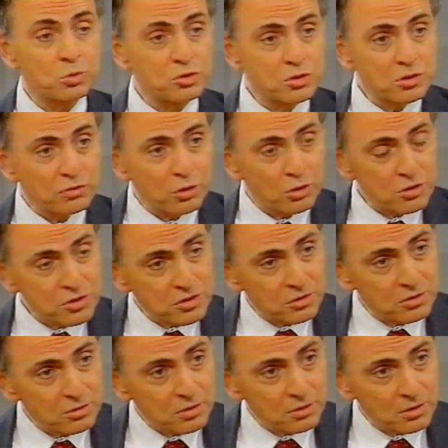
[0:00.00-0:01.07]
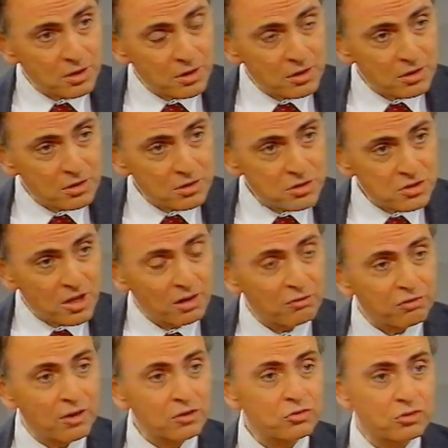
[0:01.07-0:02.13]
which is, of course, a state
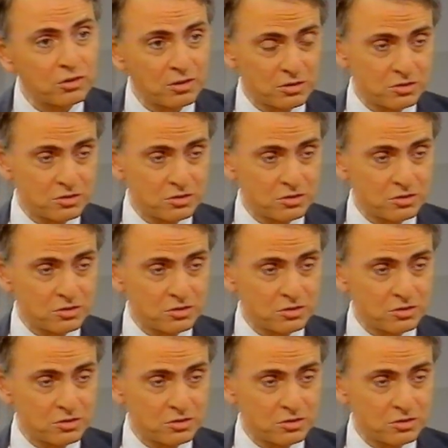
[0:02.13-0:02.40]
function